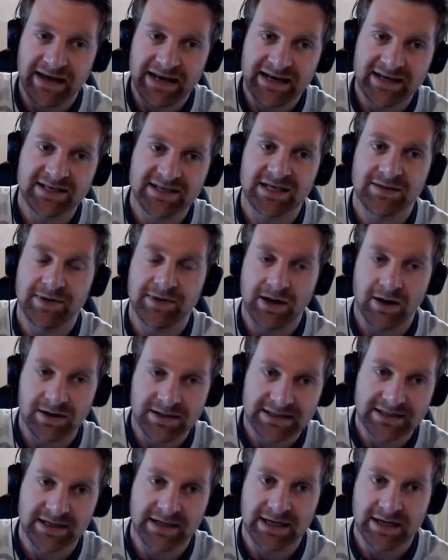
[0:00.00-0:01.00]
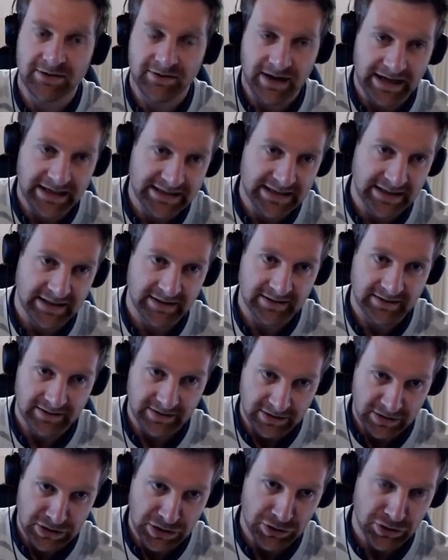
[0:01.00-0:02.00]
energy to be constantly creating
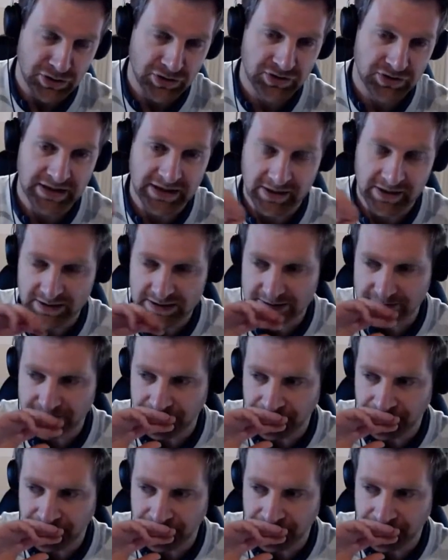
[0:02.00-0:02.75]
new neutrinos.